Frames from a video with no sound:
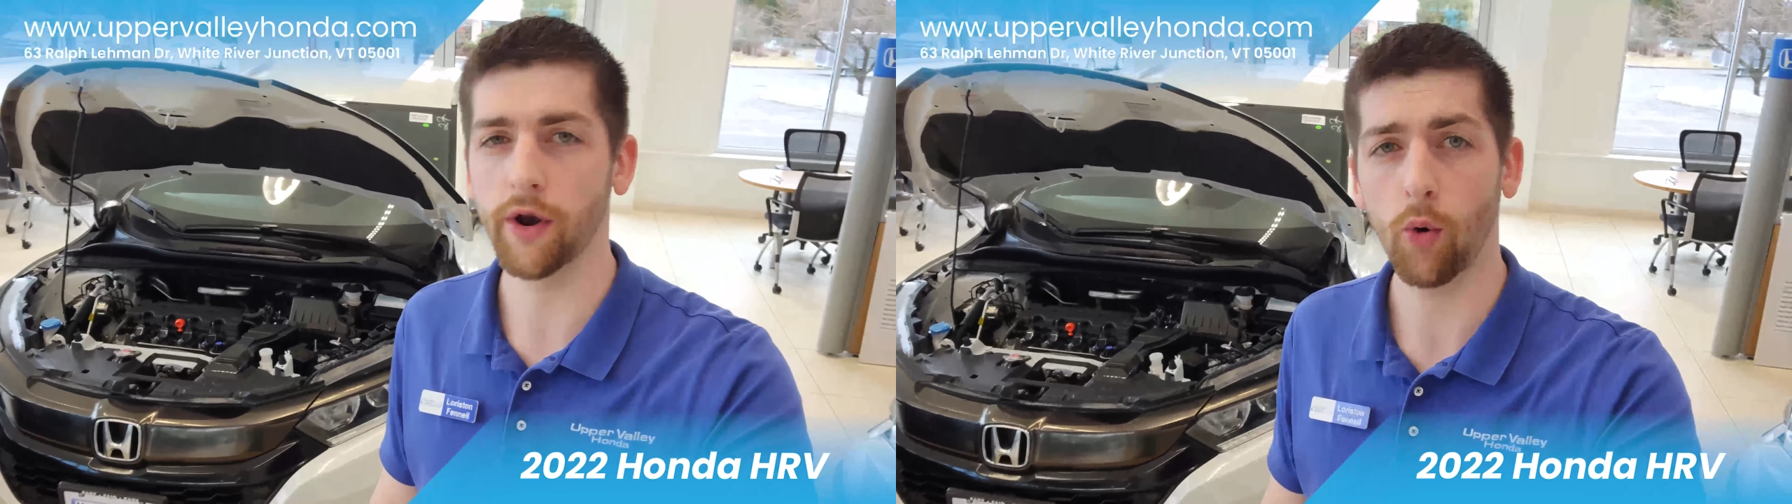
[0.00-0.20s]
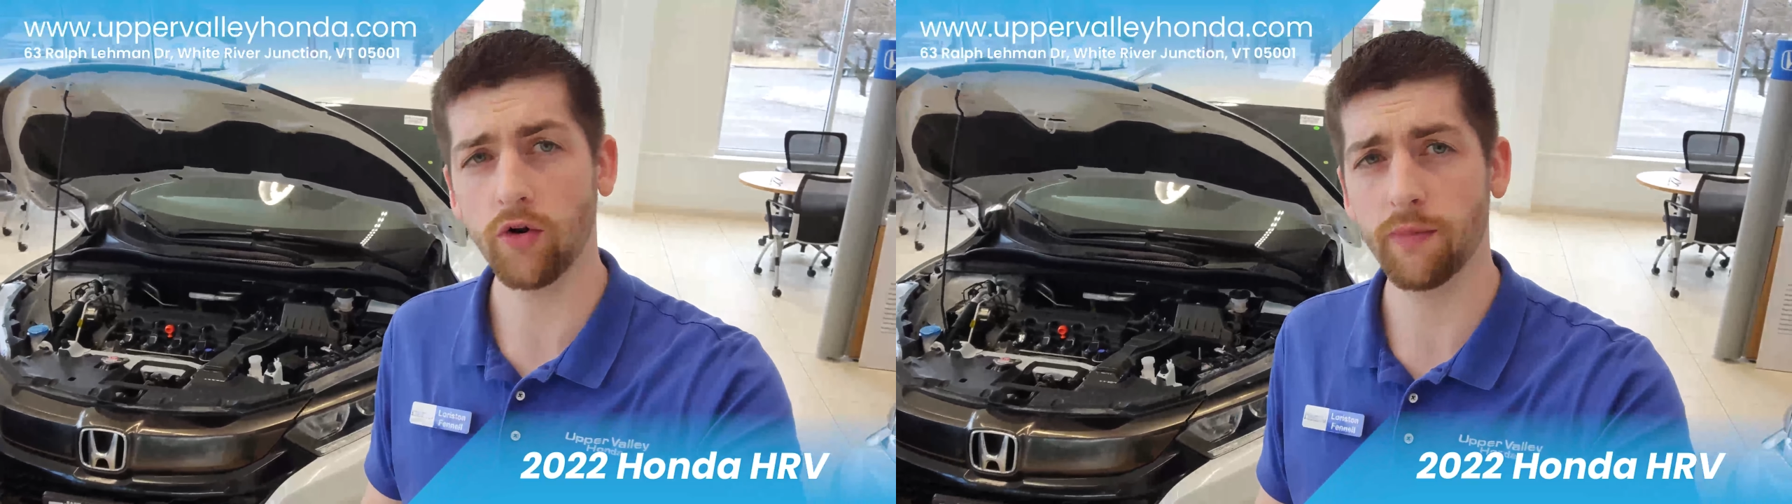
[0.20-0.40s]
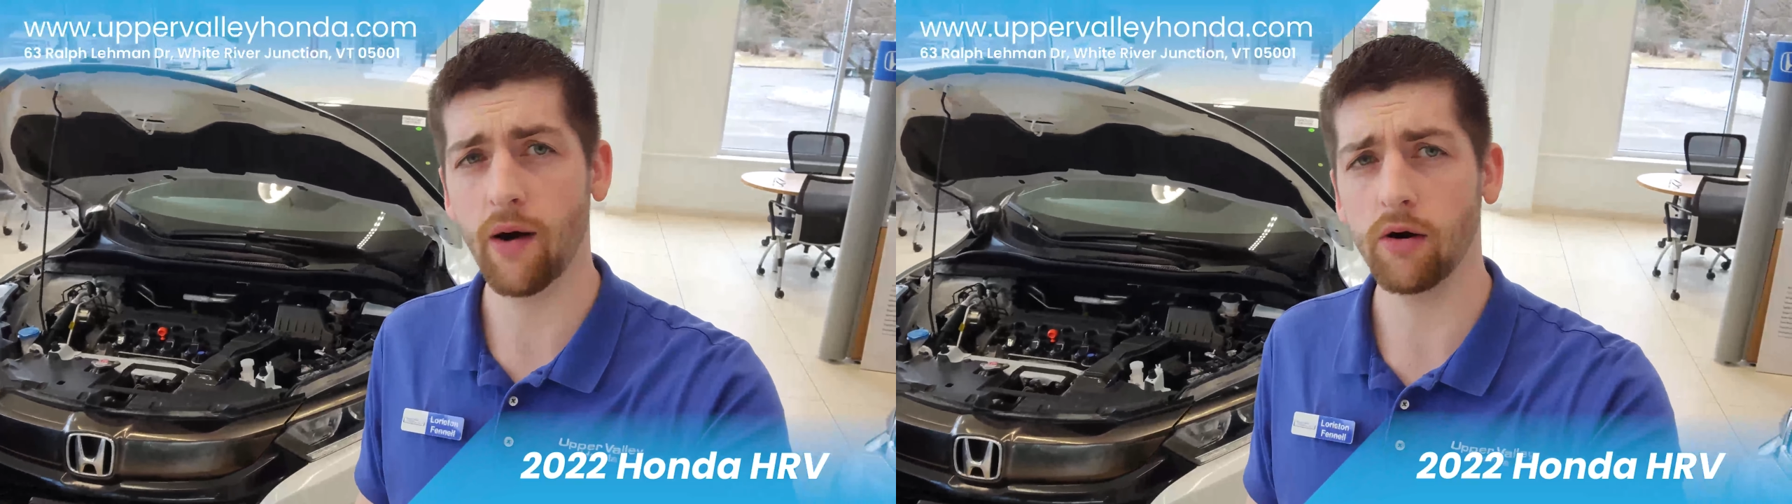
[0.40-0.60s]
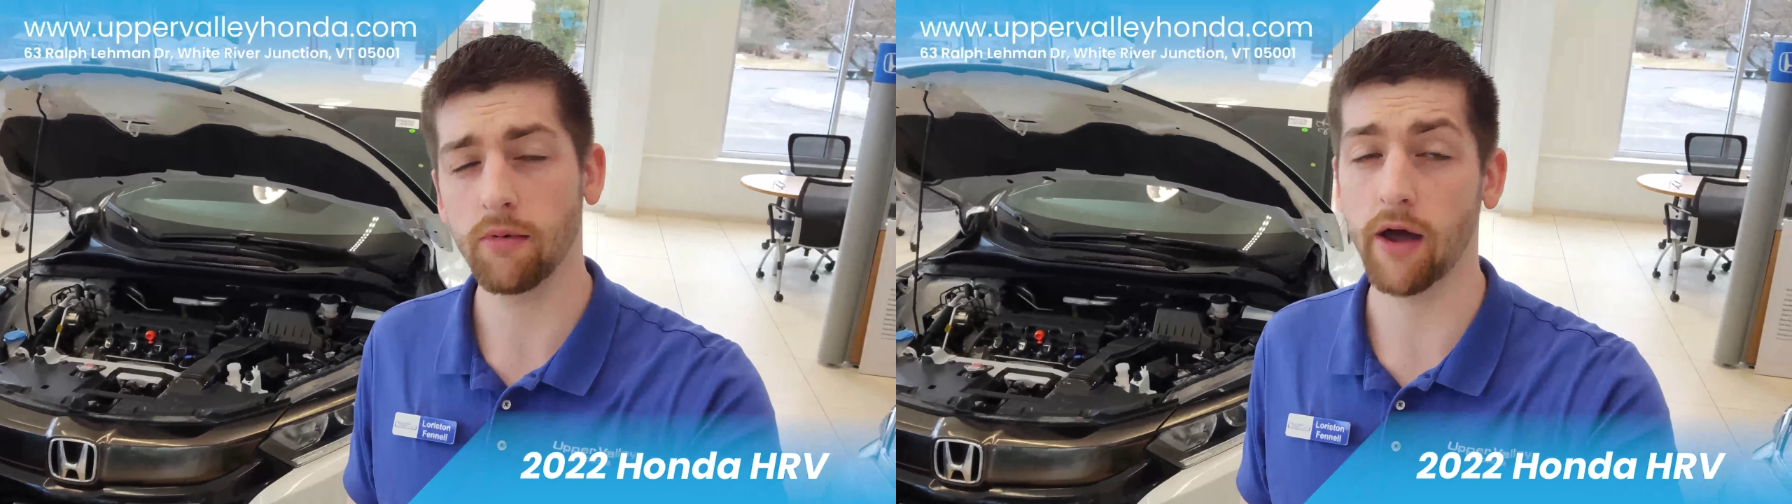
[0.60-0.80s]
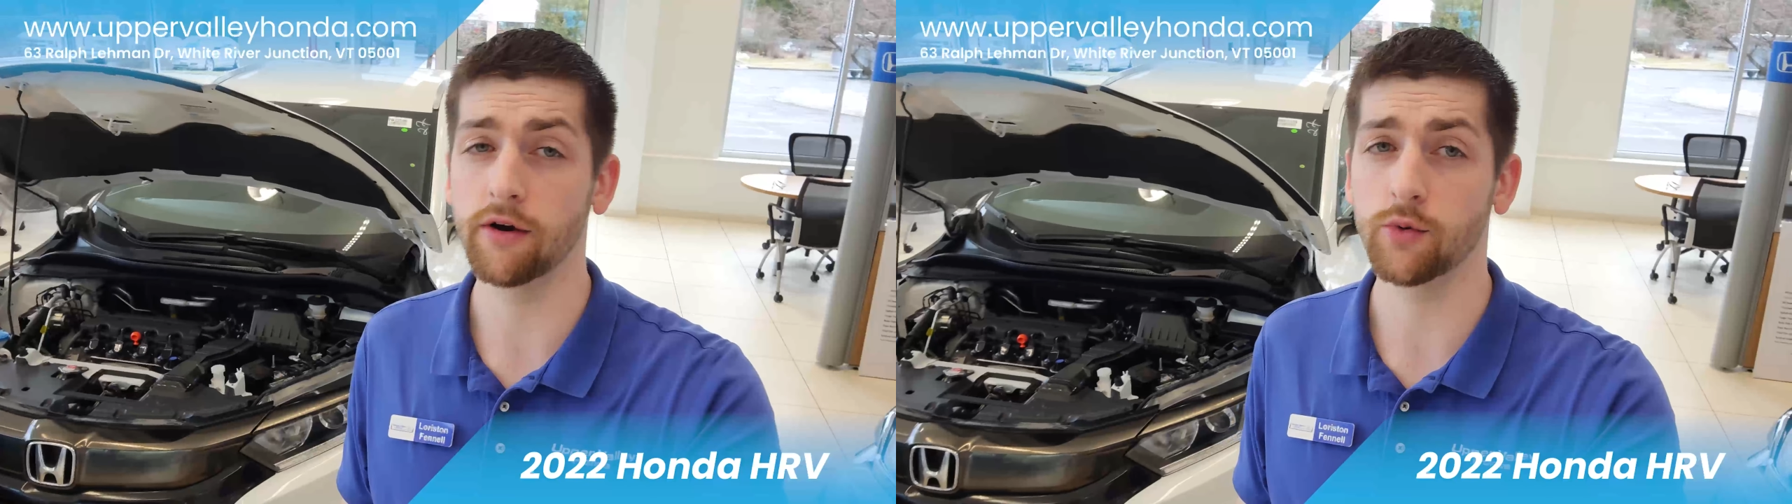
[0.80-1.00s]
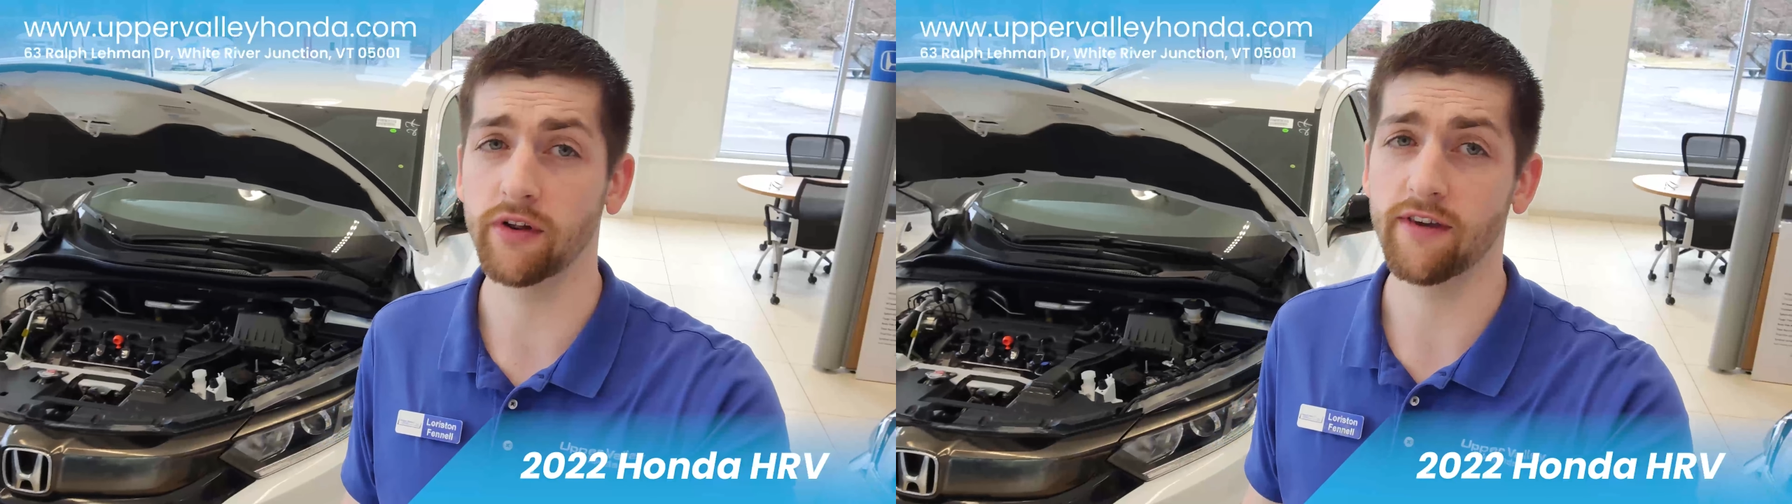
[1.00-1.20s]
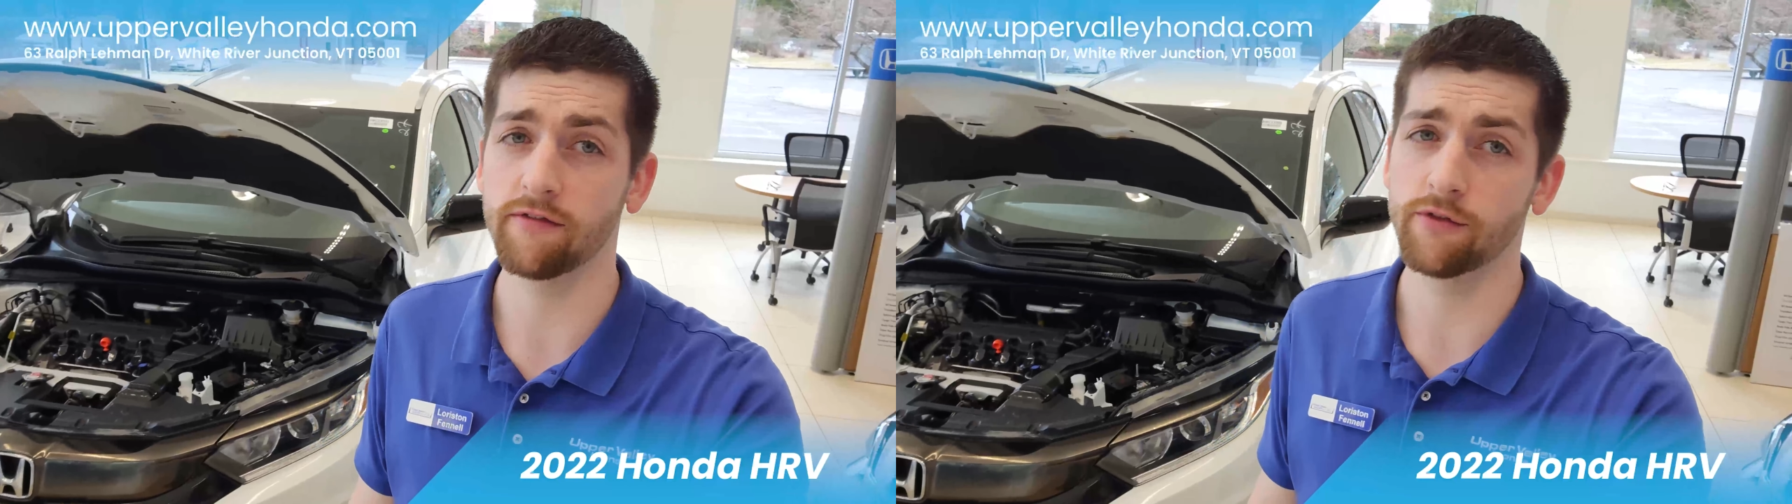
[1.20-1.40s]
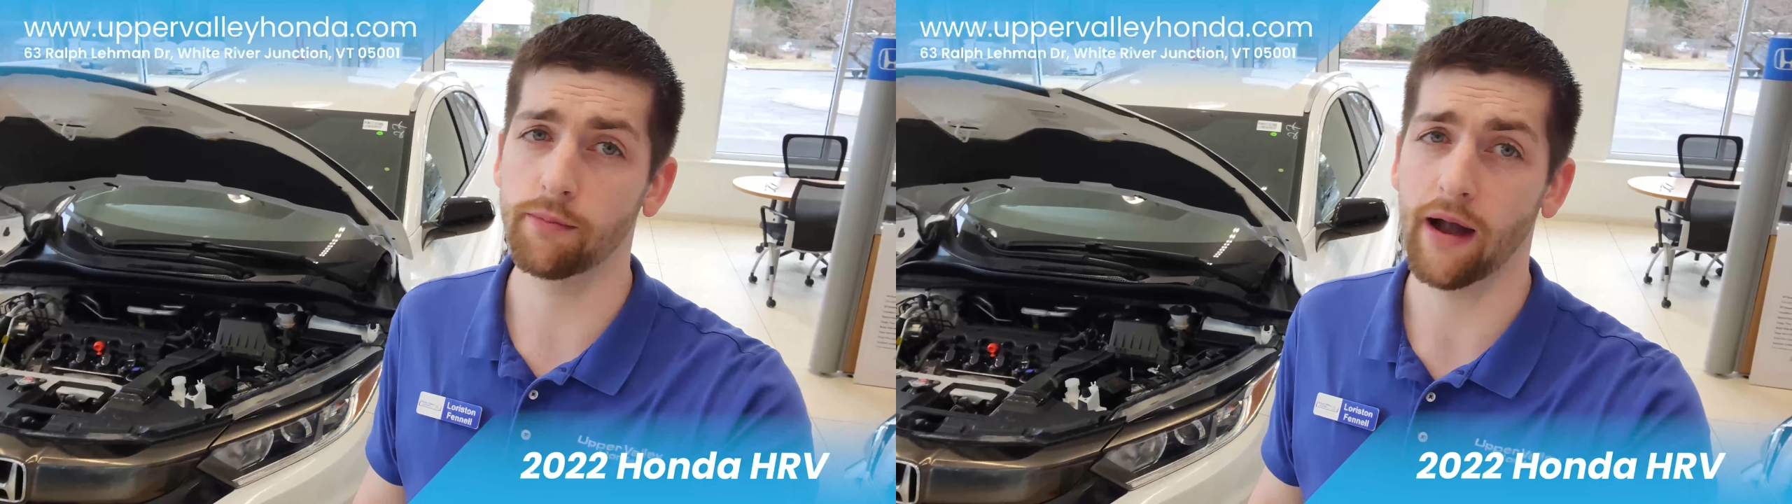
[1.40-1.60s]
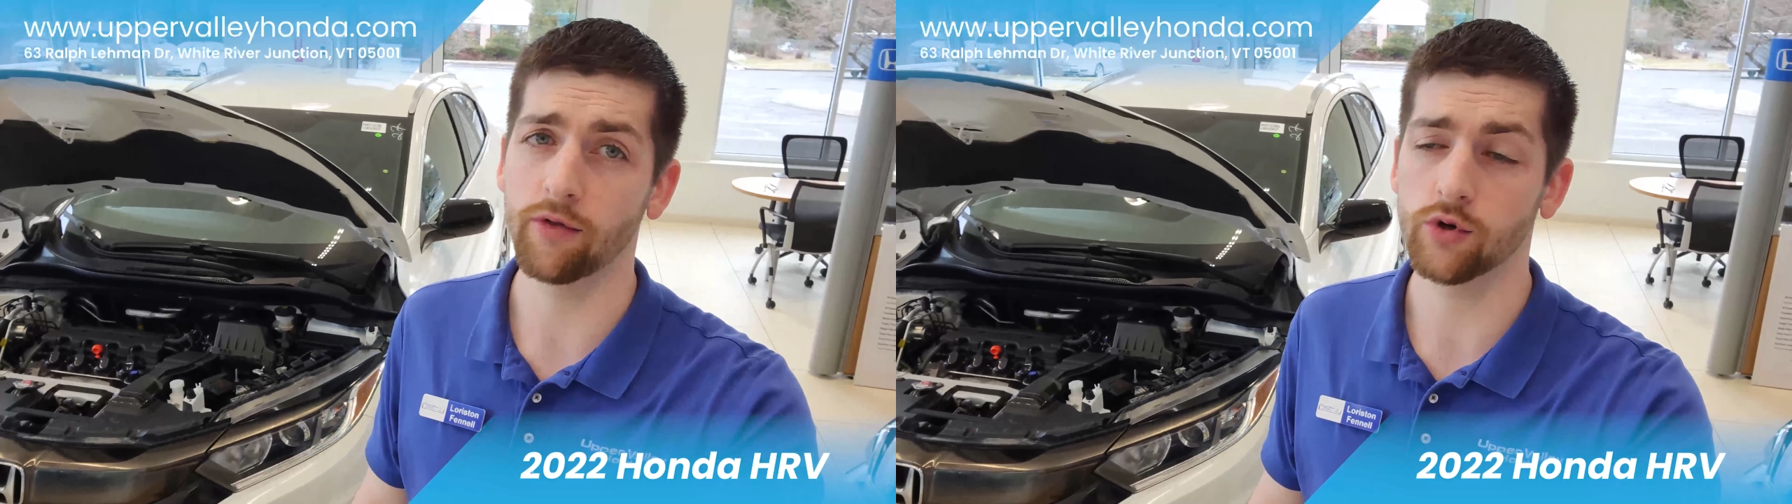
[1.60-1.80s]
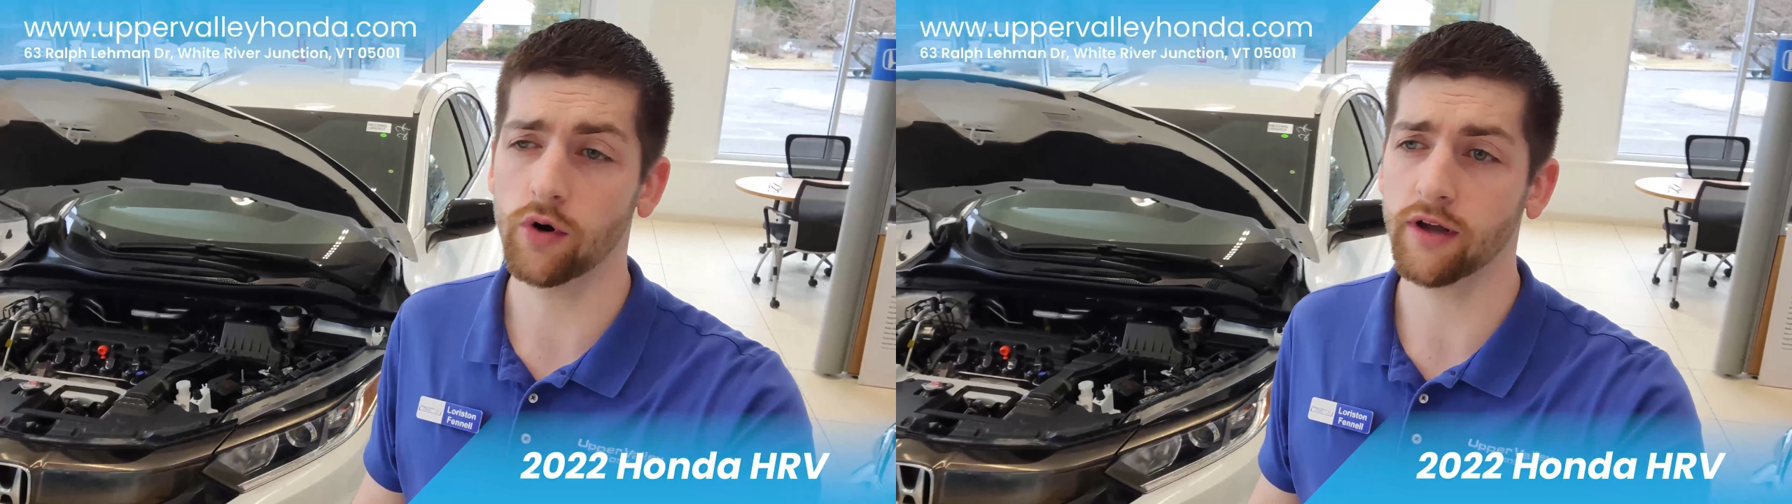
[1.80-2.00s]
horsepower, 127 foot-pounds
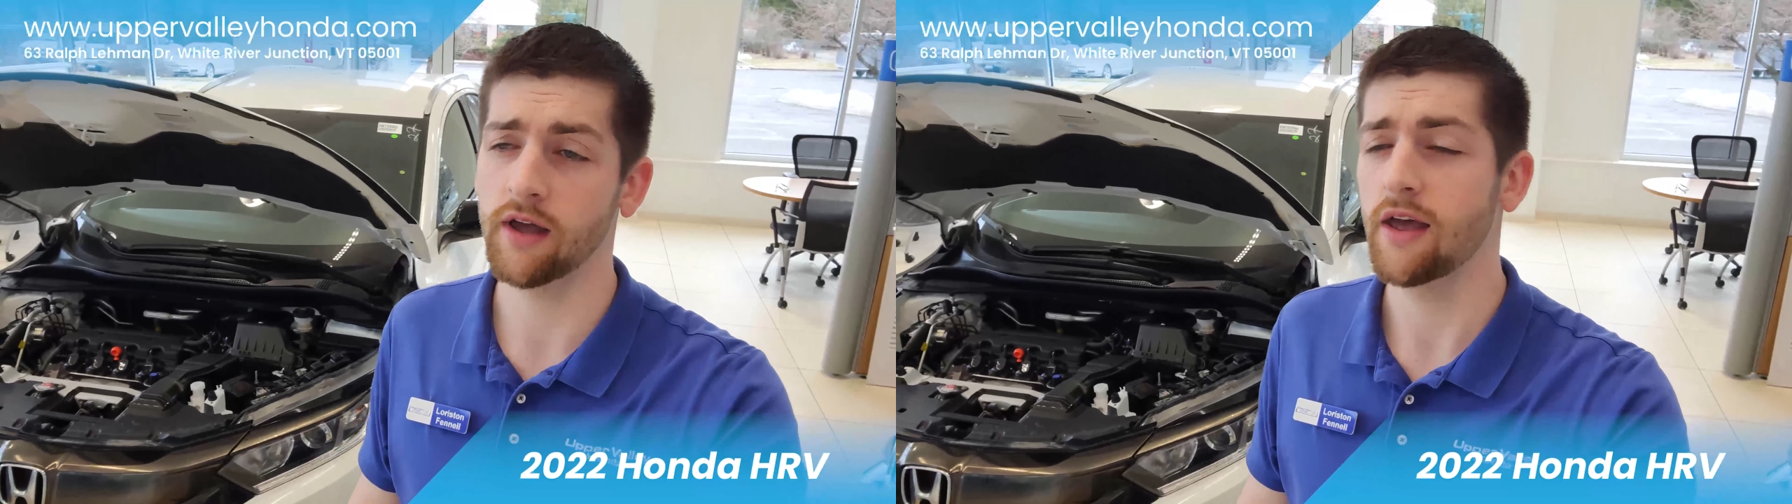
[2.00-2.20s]
of torque,